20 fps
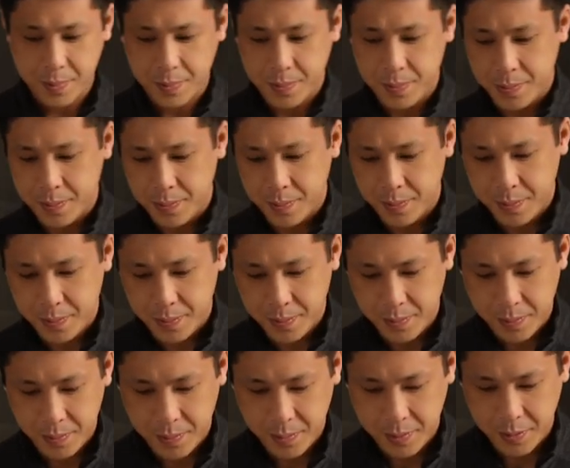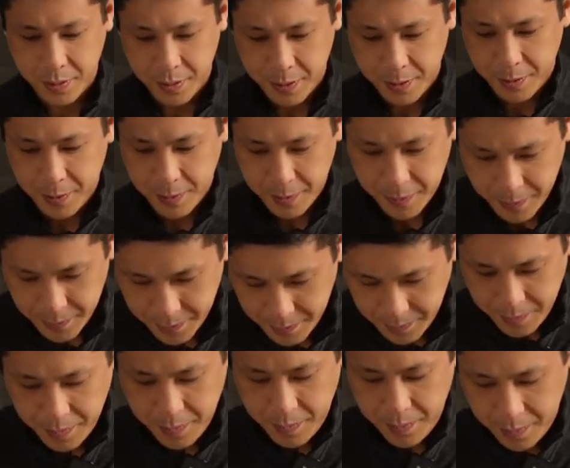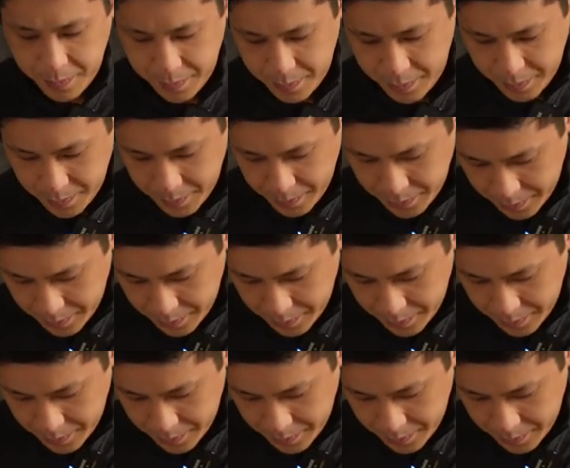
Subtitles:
(silence)